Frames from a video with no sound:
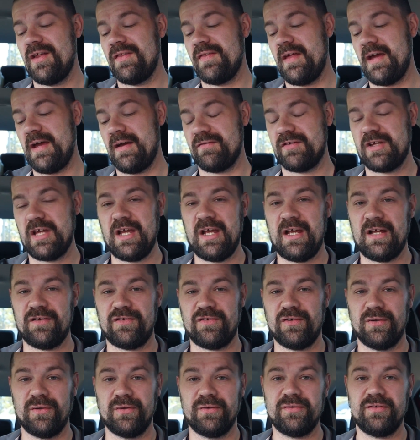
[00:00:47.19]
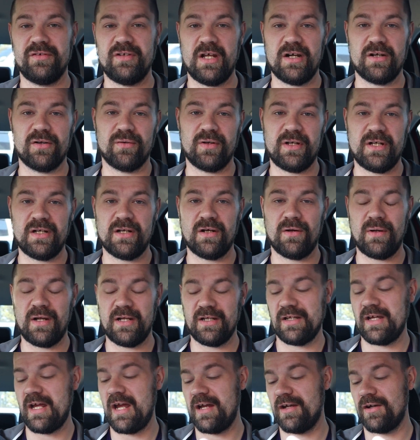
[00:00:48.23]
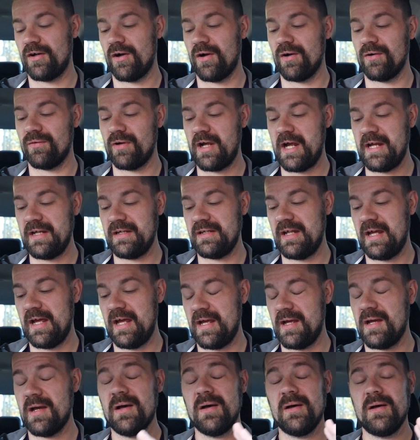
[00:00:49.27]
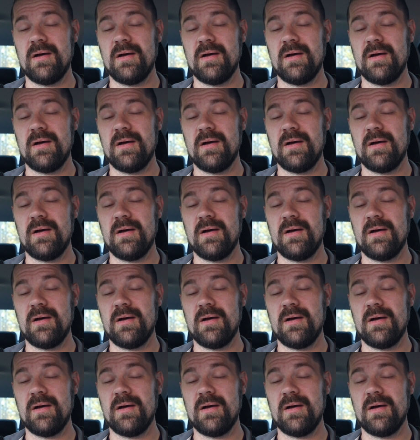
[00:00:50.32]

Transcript: they have canceled Nidorino and Gengar Raid Day.